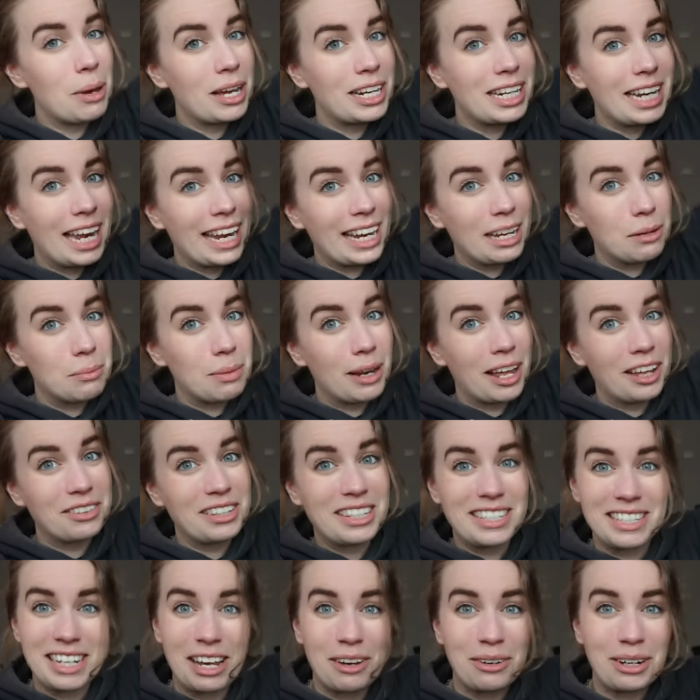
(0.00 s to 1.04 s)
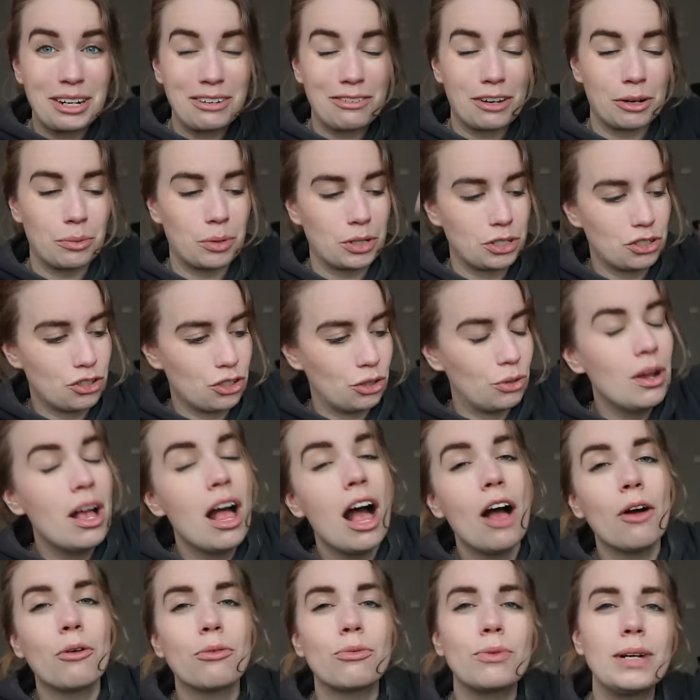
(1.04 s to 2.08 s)
But I can plant this out if I want to.
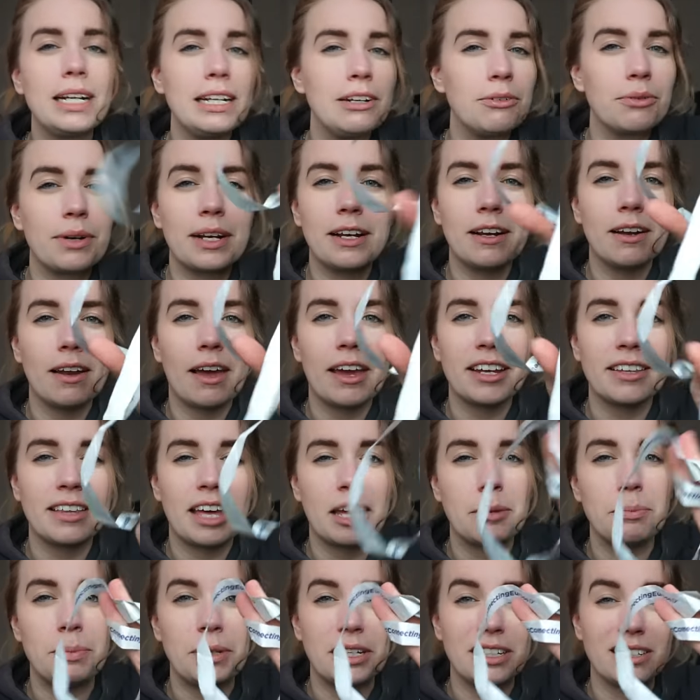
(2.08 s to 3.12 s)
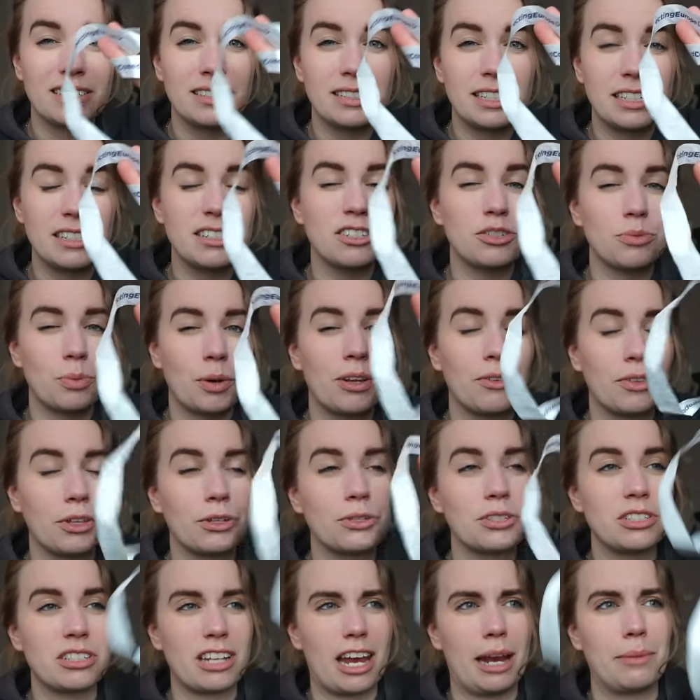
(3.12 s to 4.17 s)
Really, really like that because this is one of
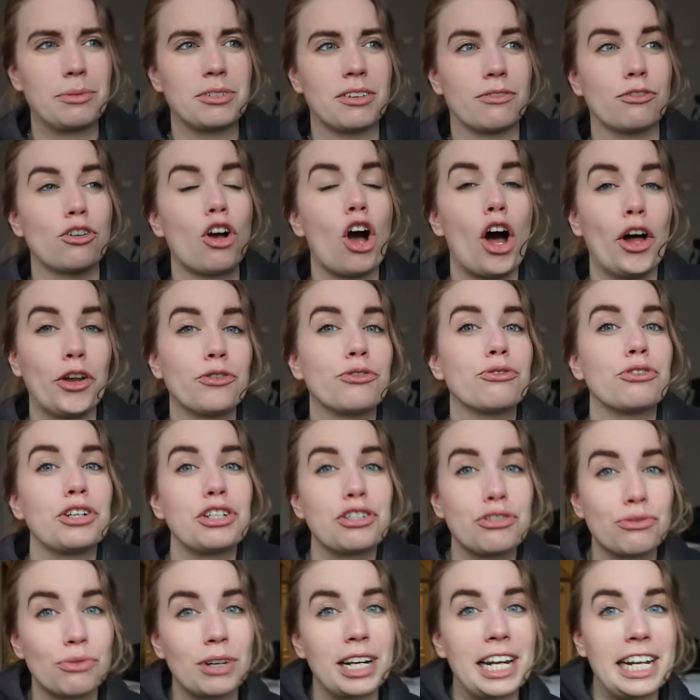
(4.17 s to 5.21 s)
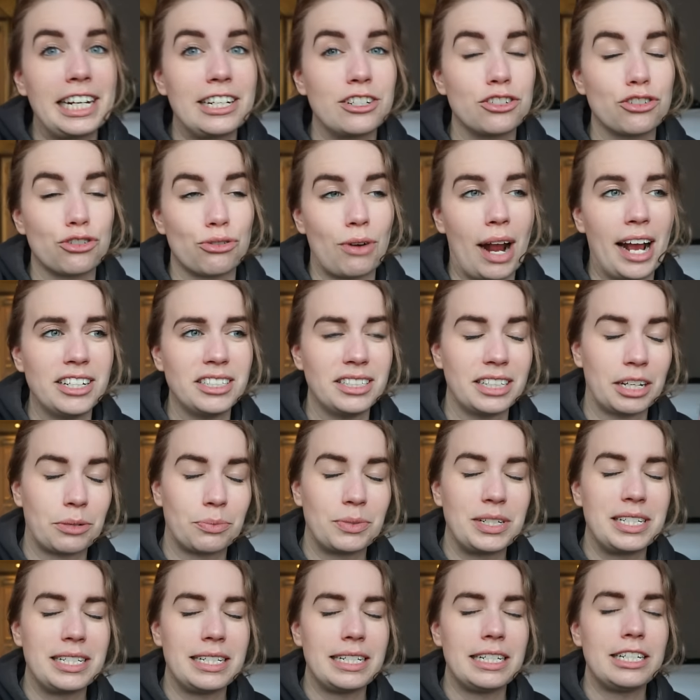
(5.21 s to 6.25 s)
those types of conference-related trash
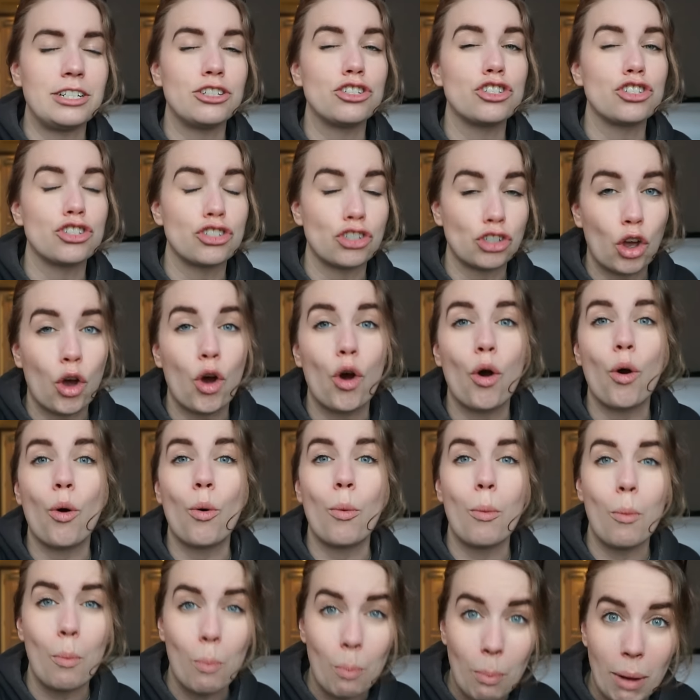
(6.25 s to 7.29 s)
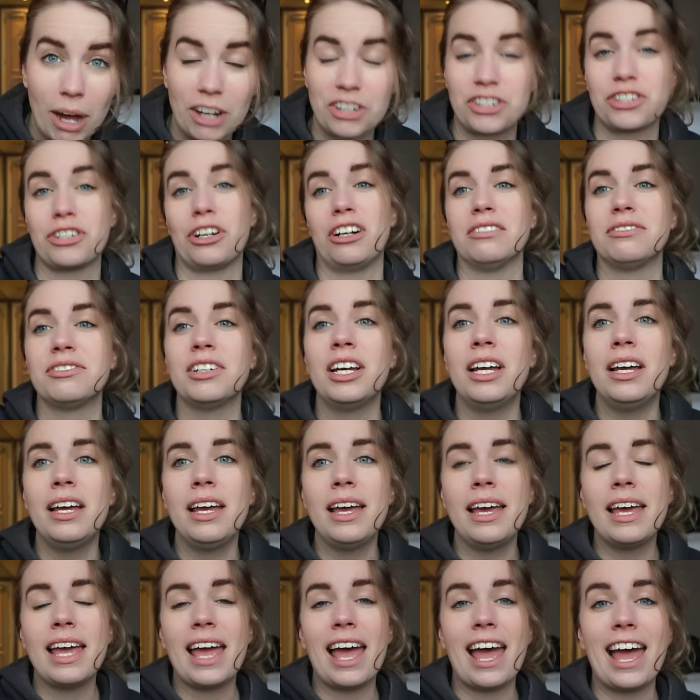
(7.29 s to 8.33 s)
that we see so much of.
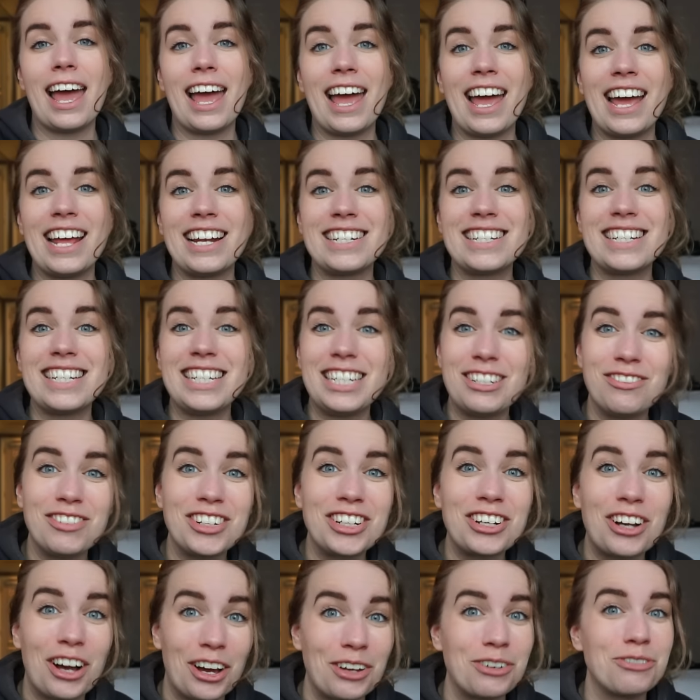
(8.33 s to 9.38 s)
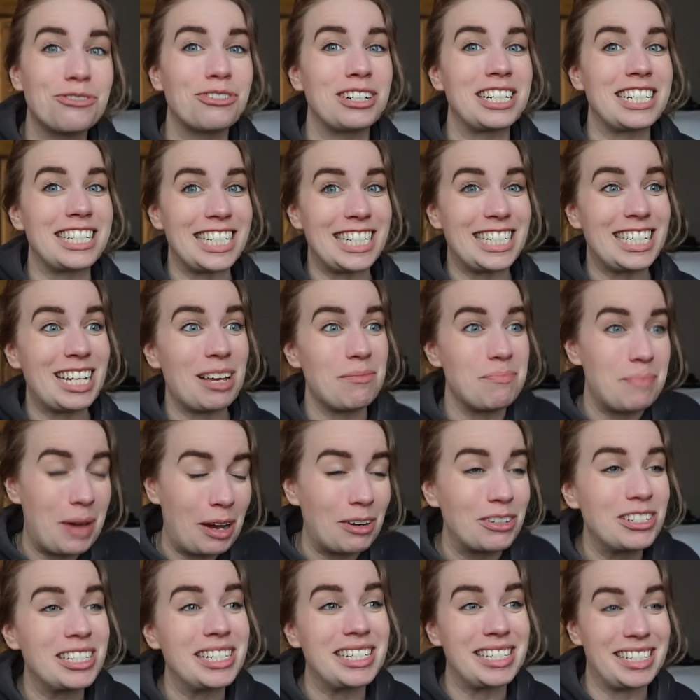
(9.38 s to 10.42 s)
And even conferences
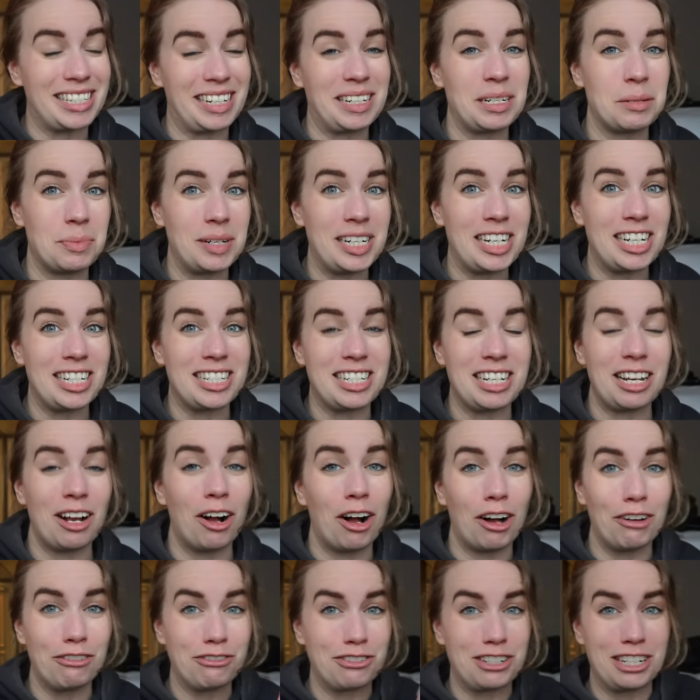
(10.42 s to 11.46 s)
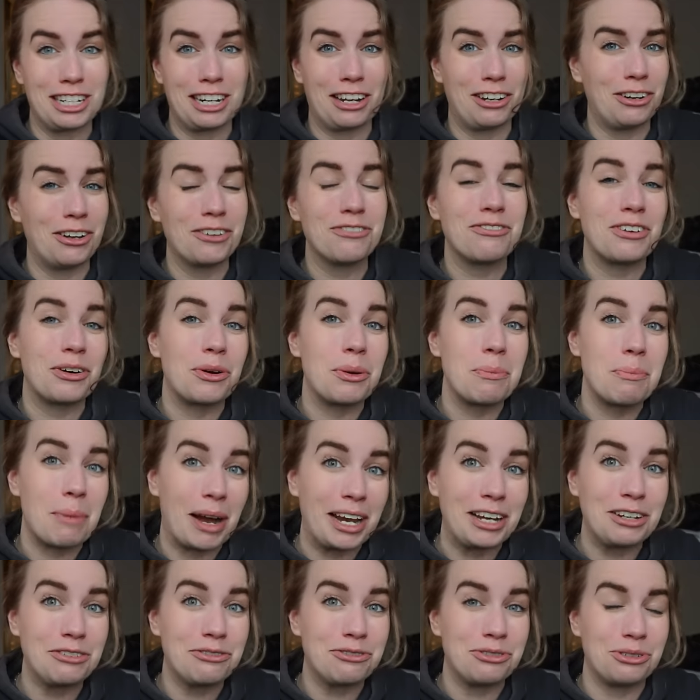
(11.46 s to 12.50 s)
about sustainability often are not very
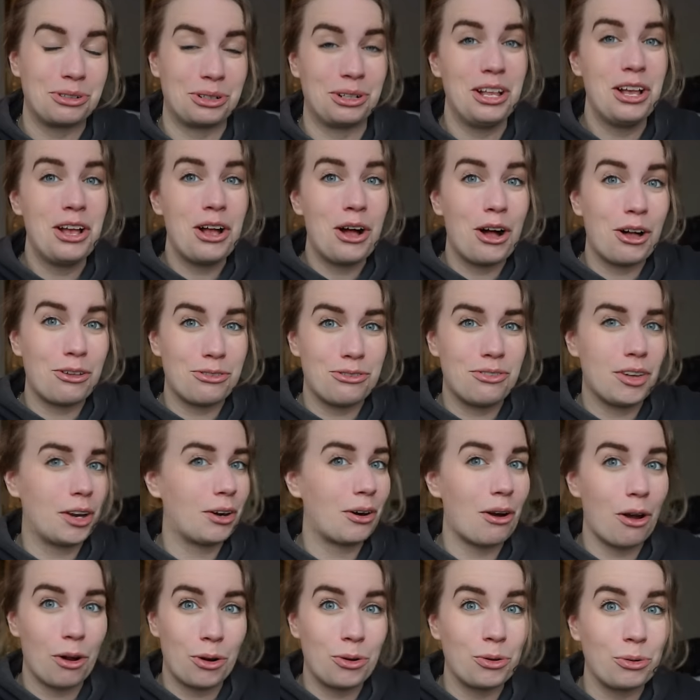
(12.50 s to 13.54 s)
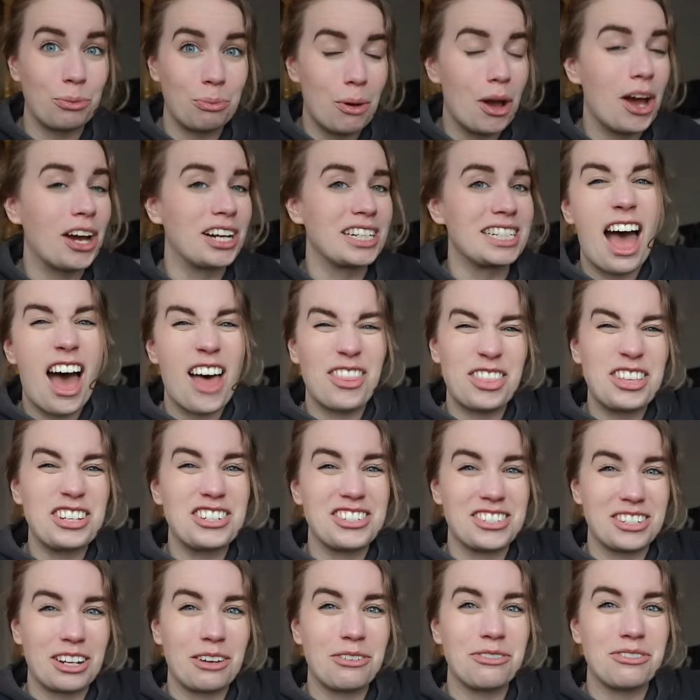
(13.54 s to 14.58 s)
mindful of their own merch and the
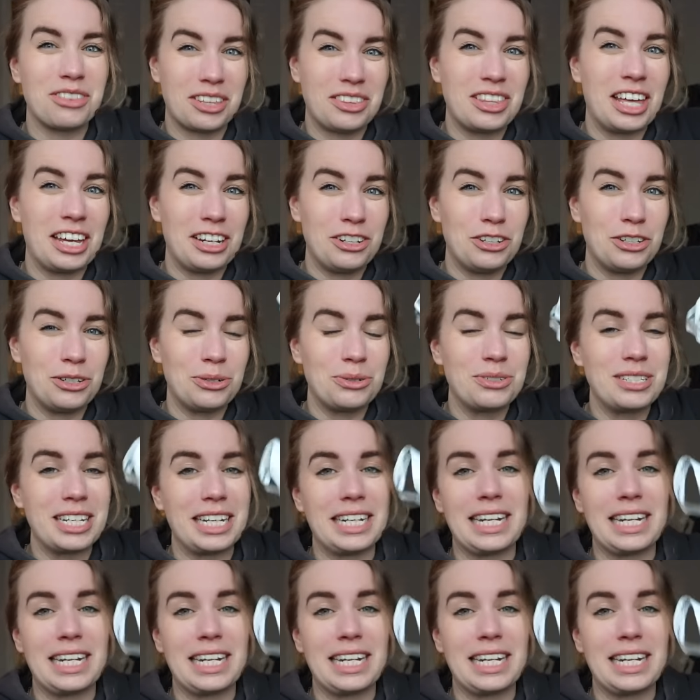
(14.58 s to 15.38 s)
stuff that they use